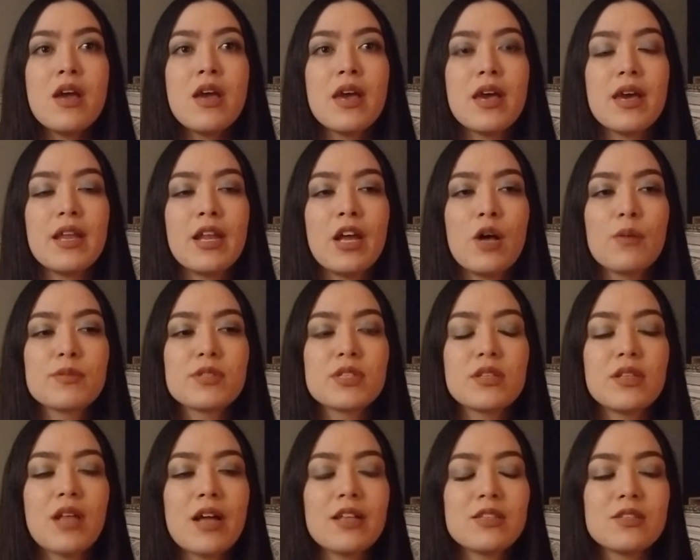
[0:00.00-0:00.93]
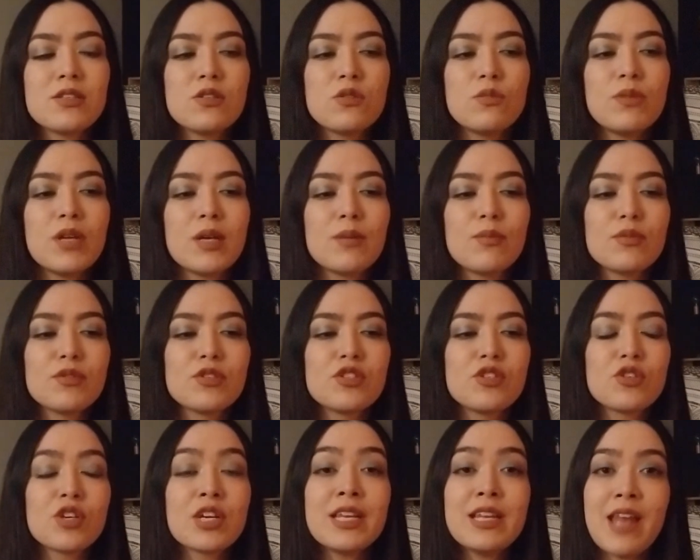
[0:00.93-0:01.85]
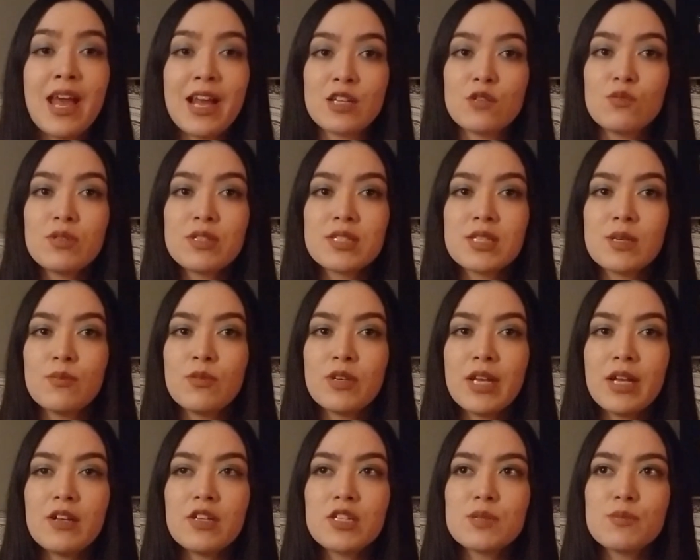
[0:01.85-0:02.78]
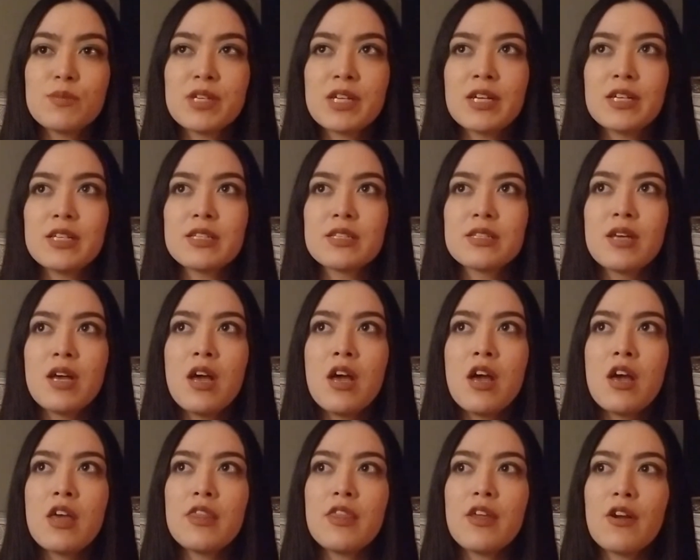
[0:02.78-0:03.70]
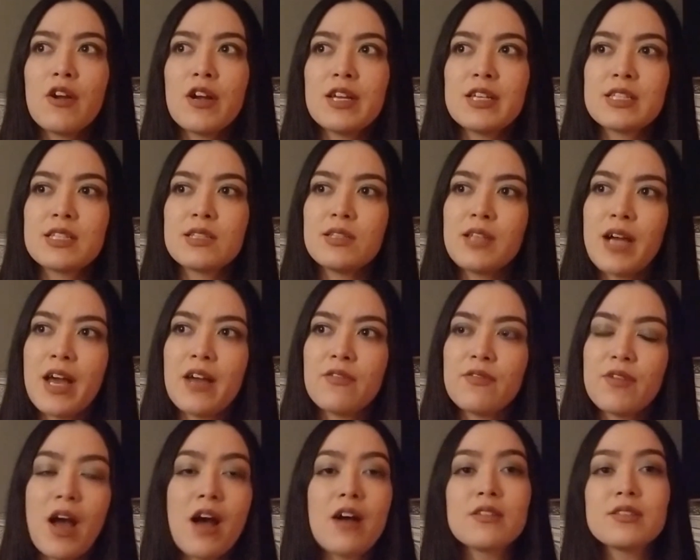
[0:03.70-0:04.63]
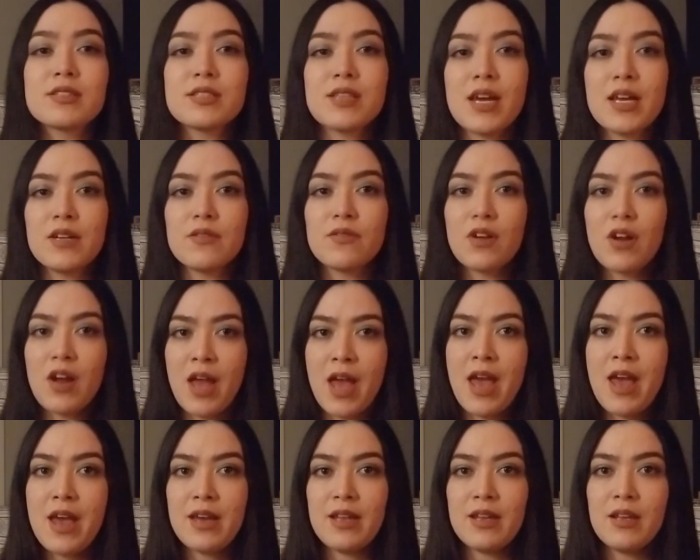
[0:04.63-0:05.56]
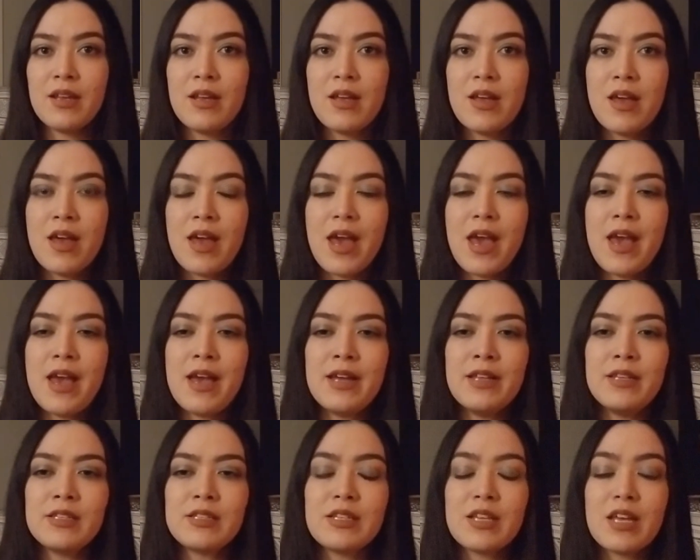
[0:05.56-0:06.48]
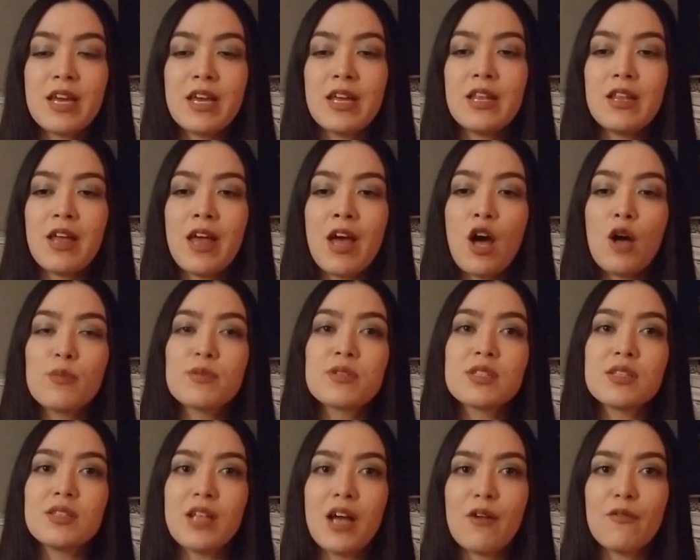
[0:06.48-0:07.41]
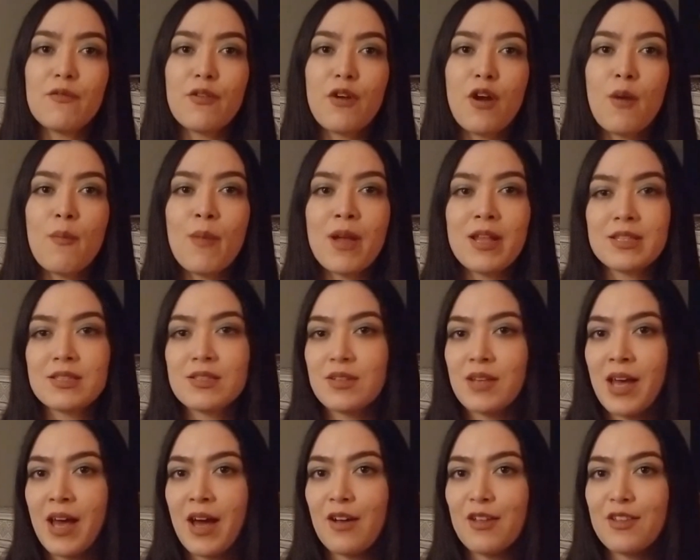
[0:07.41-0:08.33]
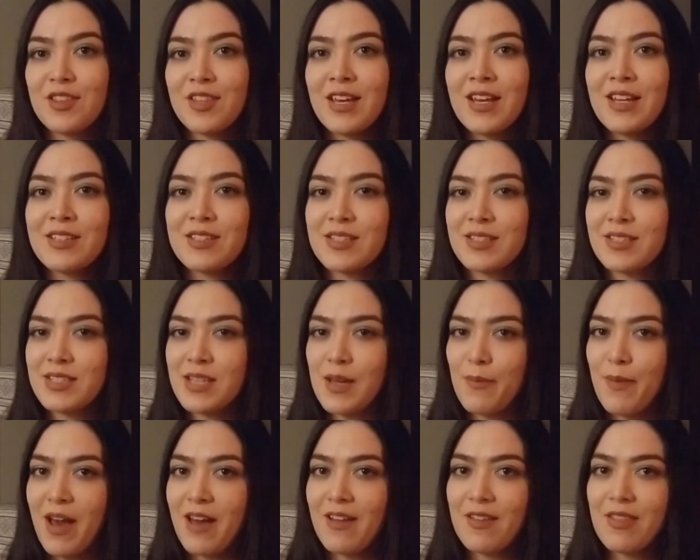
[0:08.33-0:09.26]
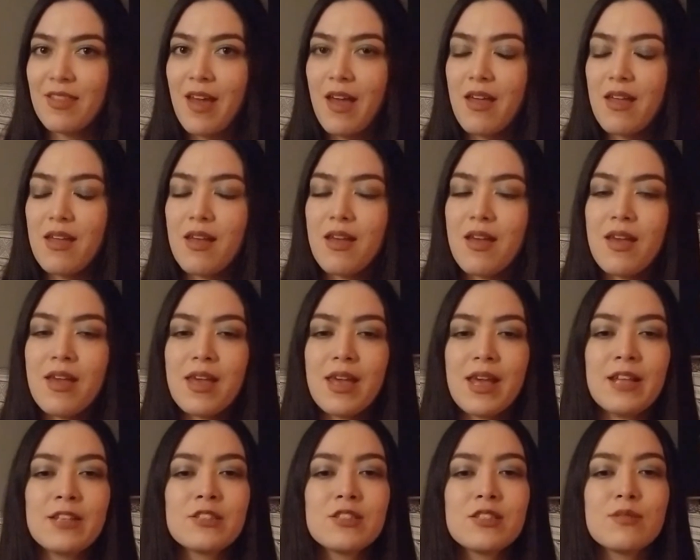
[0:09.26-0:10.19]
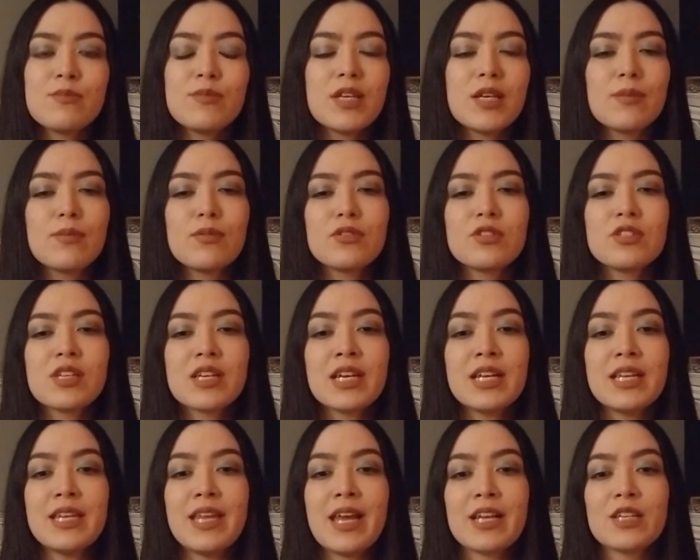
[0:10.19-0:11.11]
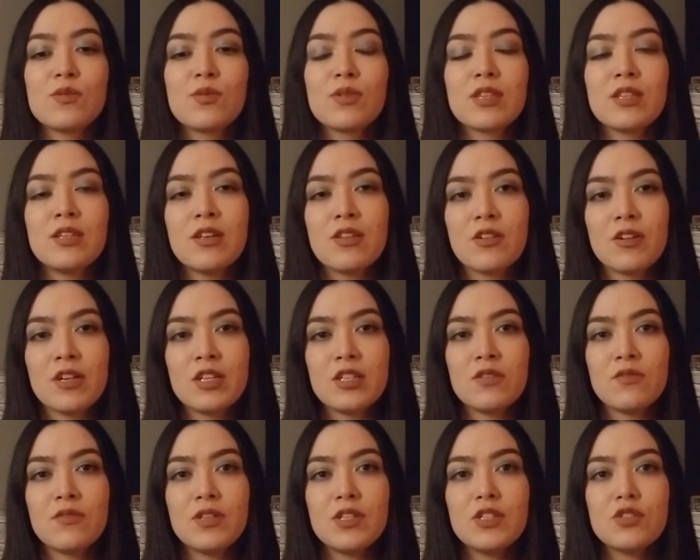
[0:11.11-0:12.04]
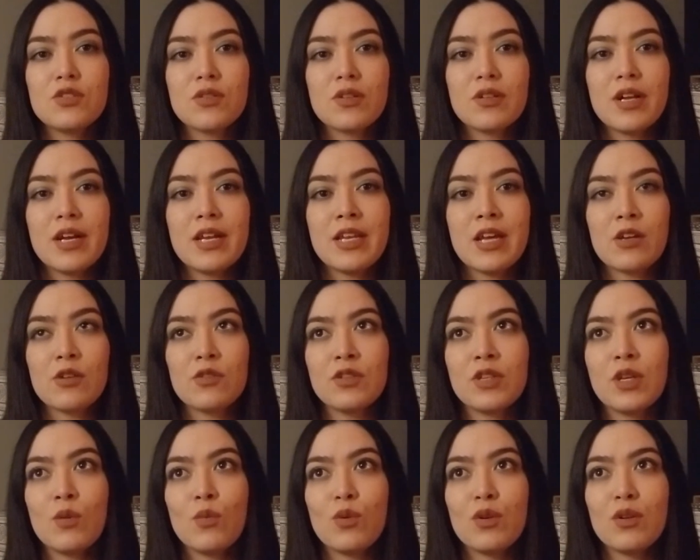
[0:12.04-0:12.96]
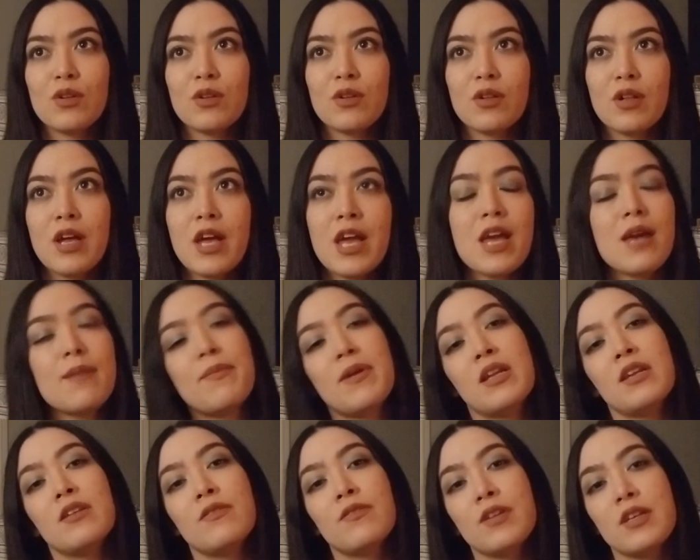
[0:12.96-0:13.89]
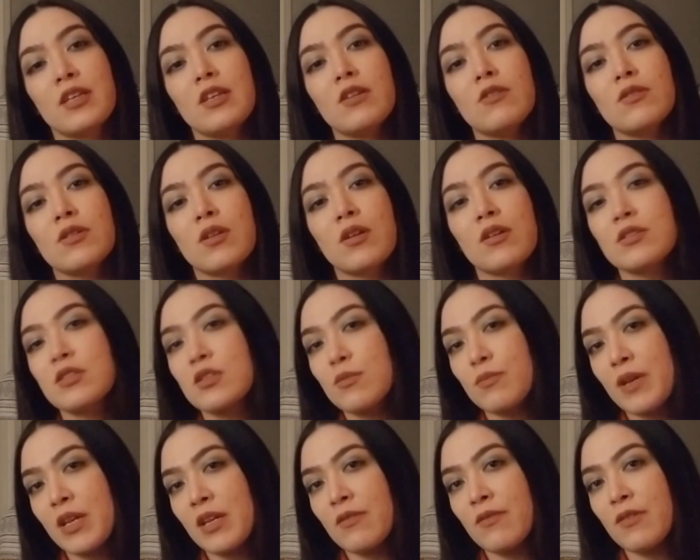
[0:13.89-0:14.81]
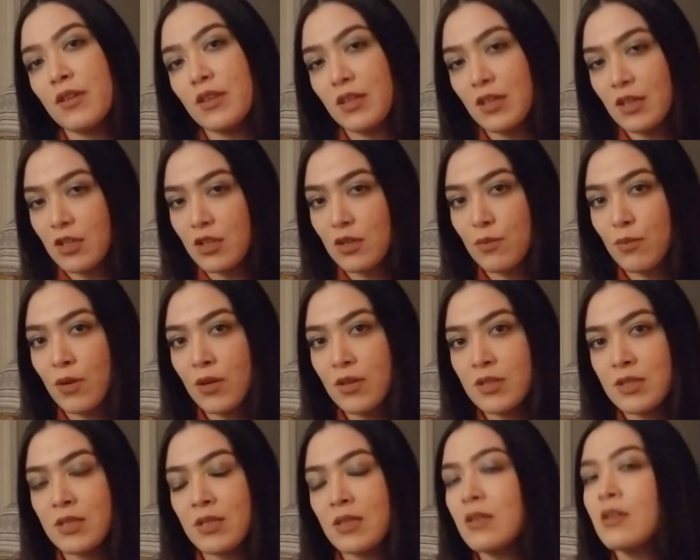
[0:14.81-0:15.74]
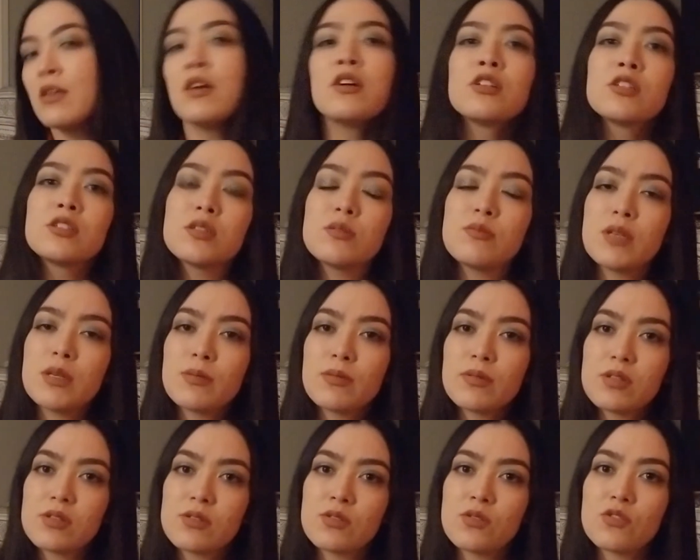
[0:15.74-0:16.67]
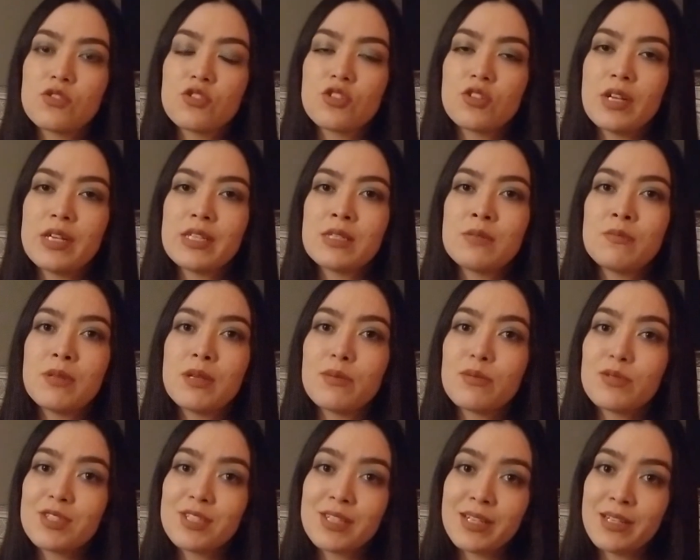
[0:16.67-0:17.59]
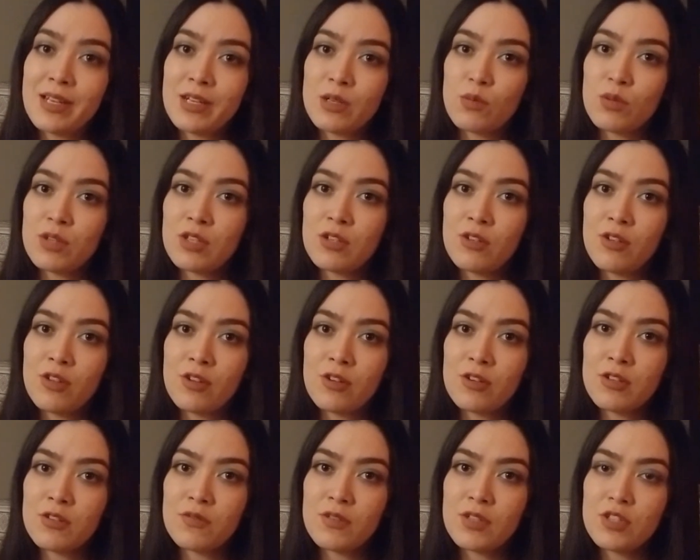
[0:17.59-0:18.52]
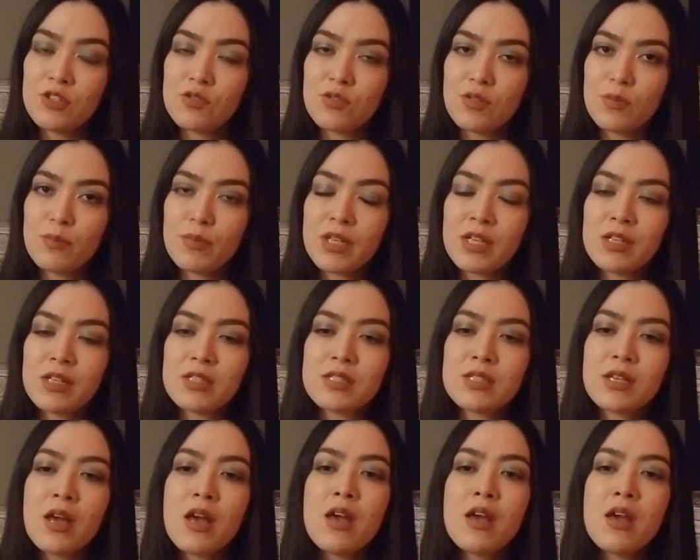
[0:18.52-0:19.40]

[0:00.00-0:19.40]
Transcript: It helps a lot to be able to connect with someone else because there is life outside of our head and it helps a lot for our mental health to step out of that and to be able to connect with another individual and not only will it benefit you it also benefit the other person to be able to socialize and be able to connect with another individual because